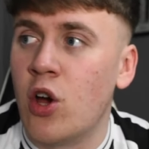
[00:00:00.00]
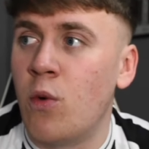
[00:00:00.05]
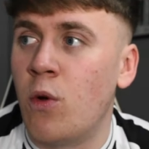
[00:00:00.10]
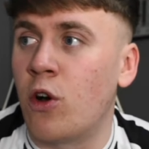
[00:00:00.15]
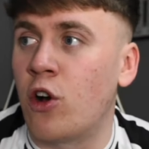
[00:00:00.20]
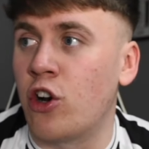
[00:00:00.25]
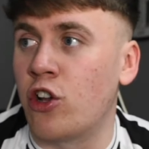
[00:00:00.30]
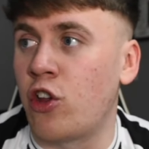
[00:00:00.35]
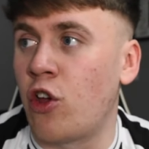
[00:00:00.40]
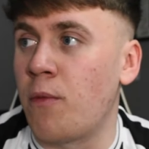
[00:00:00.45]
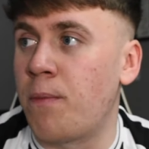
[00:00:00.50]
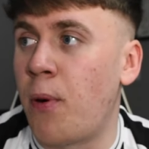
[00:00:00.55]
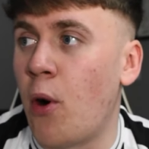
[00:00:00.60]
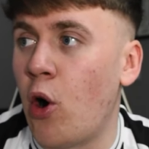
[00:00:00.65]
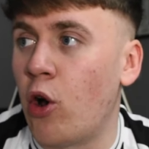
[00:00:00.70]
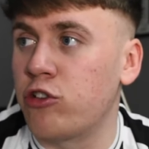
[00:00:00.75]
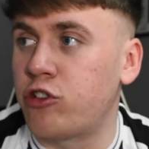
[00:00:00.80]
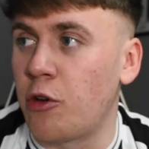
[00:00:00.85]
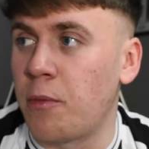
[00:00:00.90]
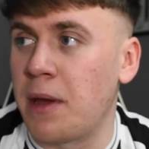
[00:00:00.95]
We're going to do
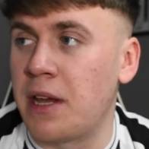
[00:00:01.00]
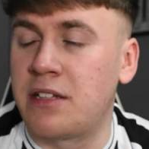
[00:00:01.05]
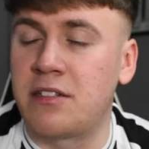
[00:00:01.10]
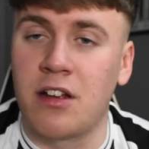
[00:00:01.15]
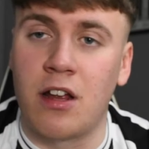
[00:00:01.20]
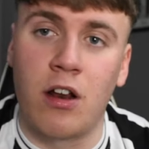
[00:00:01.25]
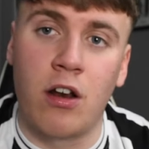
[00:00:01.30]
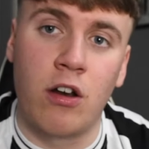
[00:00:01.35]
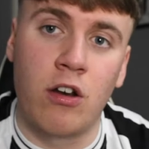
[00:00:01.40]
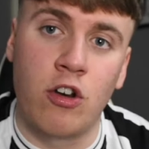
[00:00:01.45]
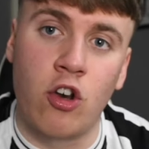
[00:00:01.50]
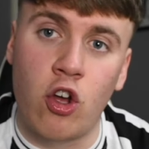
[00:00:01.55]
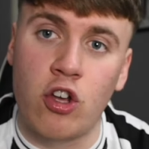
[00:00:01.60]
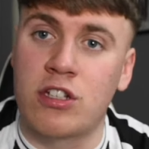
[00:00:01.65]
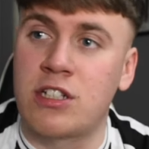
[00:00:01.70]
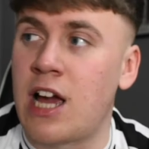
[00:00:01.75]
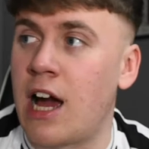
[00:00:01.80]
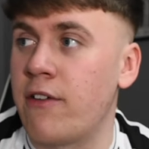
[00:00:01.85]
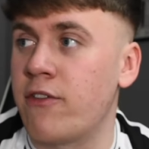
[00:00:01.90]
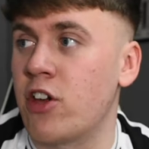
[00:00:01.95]
Paul Dummett,
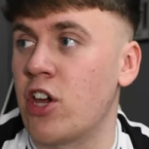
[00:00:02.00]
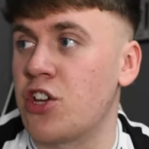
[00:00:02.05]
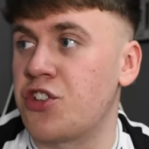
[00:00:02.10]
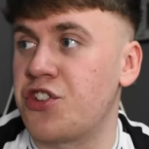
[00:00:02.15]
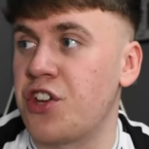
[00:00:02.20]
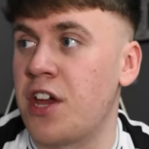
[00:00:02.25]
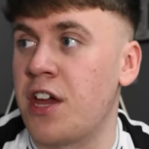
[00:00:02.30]
Lois Carius